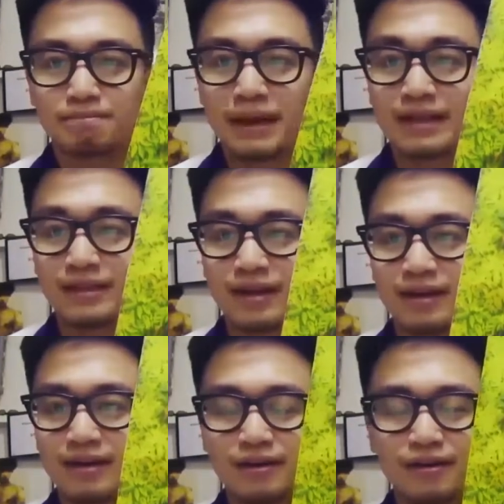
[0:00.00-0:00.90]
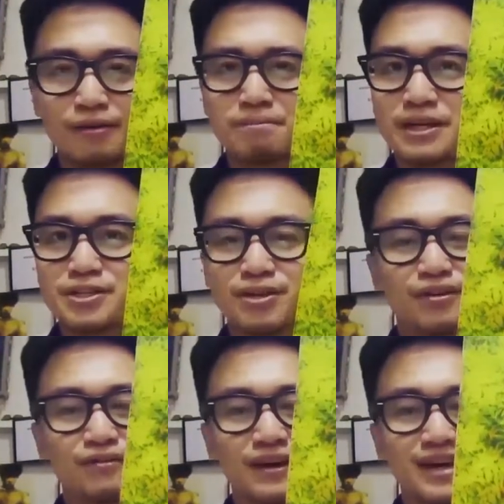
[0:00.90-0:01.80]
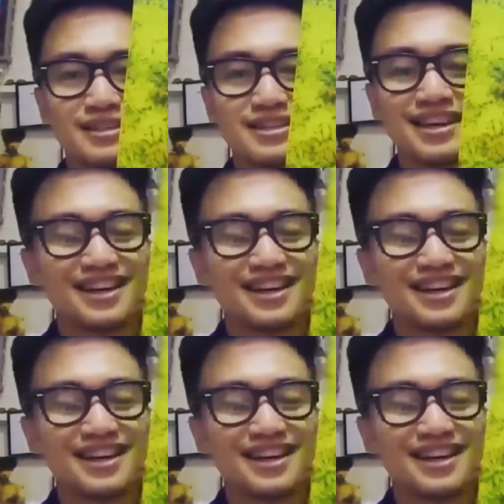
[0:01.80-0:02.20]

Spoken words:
painting or picture of his.